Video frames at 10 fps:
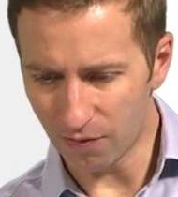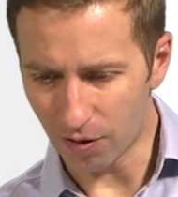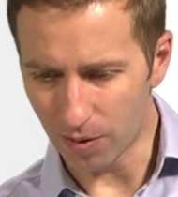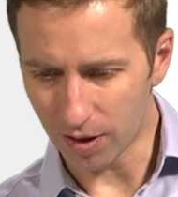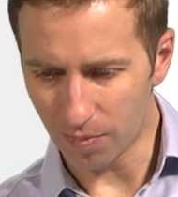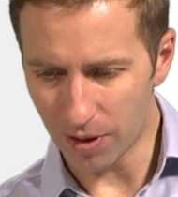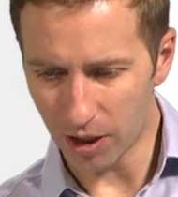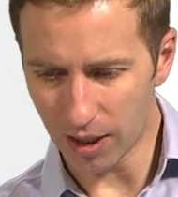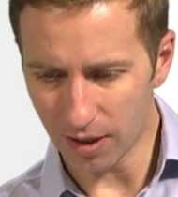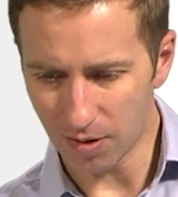If I want to
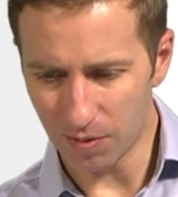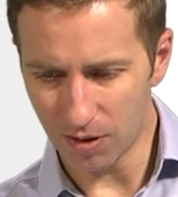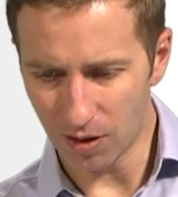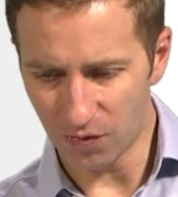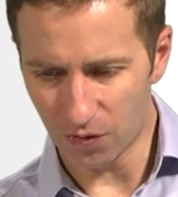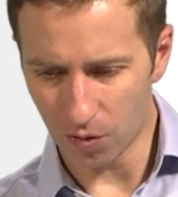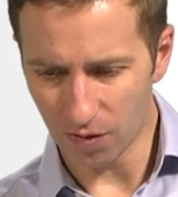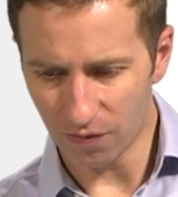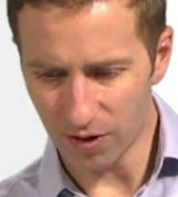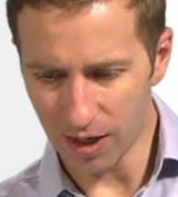compare that to PC4
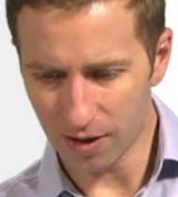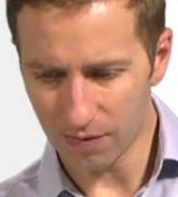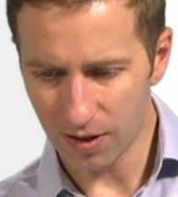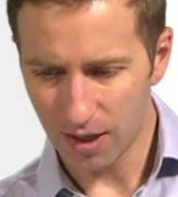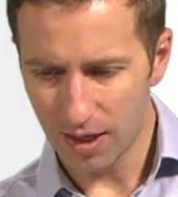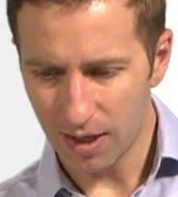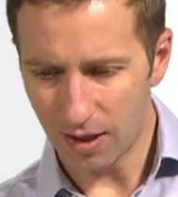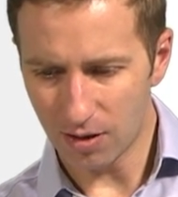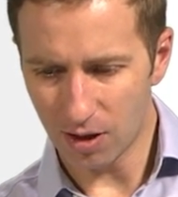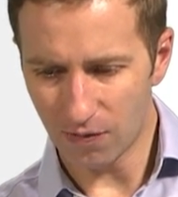and 5
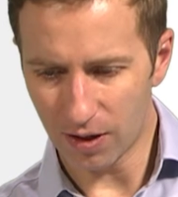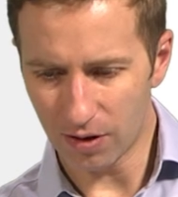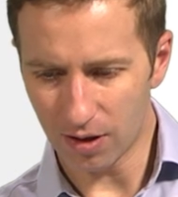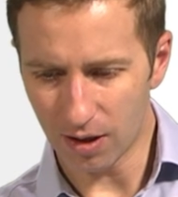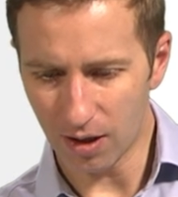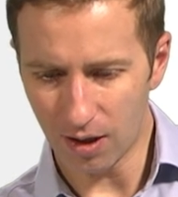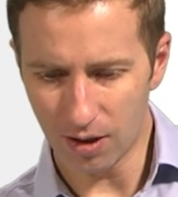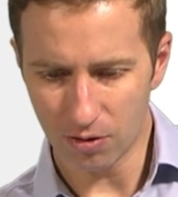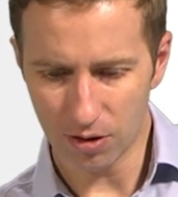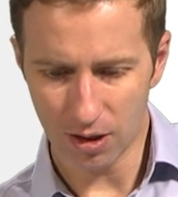and see if anything
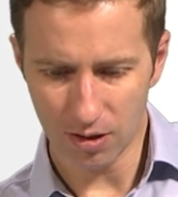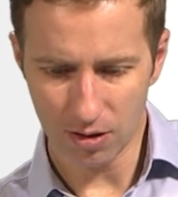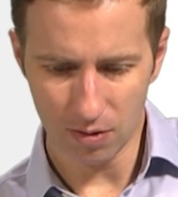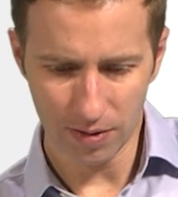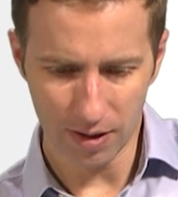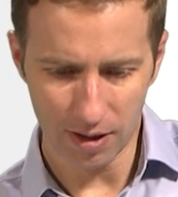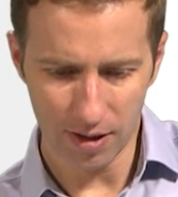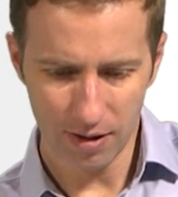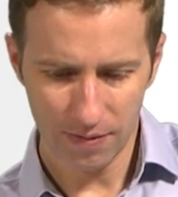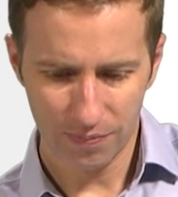interesting is going
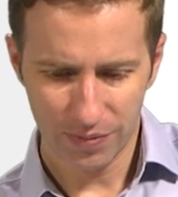on,